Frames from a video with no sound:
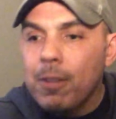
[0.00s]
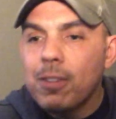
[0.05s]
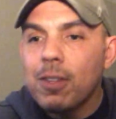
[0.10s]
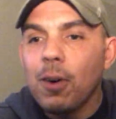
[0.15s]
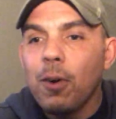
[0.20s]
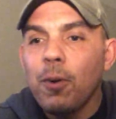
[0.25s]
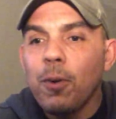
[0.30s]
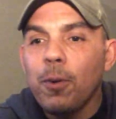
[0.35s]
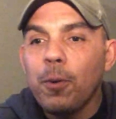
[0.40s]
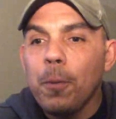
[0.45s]

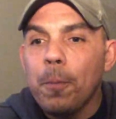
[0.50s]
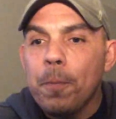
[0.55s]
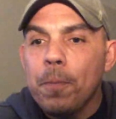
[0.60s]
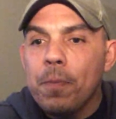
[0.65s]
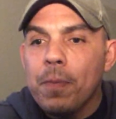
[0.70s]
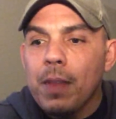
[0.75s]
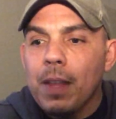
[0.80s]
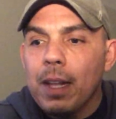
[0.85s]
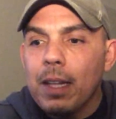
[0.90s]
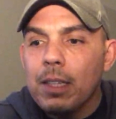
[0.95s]
So
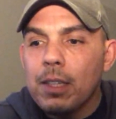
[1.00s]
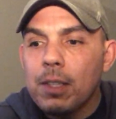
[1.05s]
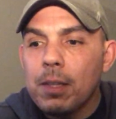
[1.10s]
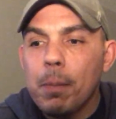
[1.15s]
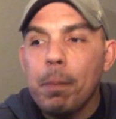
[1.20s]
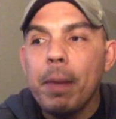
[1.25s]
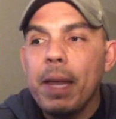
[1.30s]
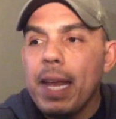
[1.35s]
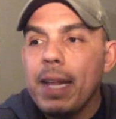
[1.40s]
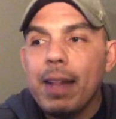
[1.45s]
to
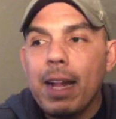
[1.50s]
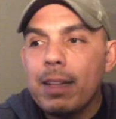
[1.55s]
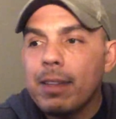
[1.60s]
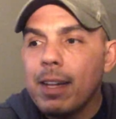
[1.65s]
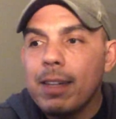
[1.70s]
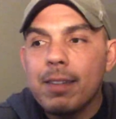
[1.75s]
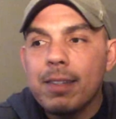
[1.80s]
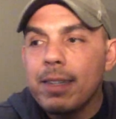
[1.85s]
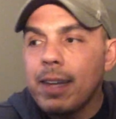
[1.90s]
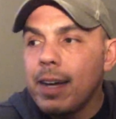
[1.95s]
me,
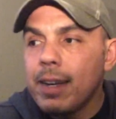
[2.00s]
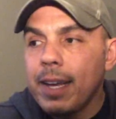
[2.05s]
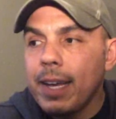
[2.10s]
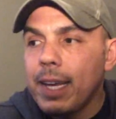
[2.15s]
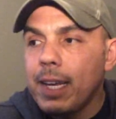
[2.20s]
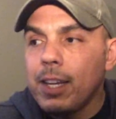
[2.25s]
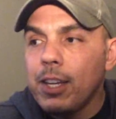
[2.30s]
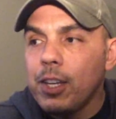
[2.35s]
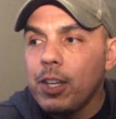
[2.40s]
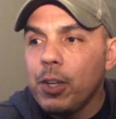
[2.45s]
that's not
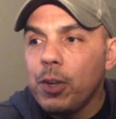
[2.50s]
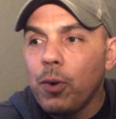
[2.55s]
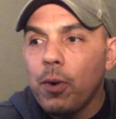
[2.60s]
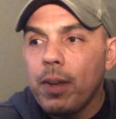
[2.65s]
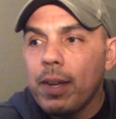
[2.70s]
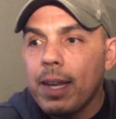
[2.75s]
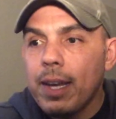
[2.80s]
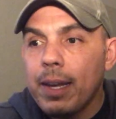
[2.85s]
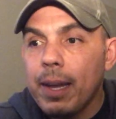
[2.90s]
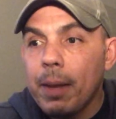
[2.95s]
you
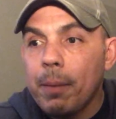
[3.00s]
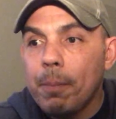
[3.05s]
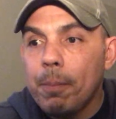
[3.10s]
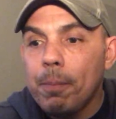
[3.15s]
don't get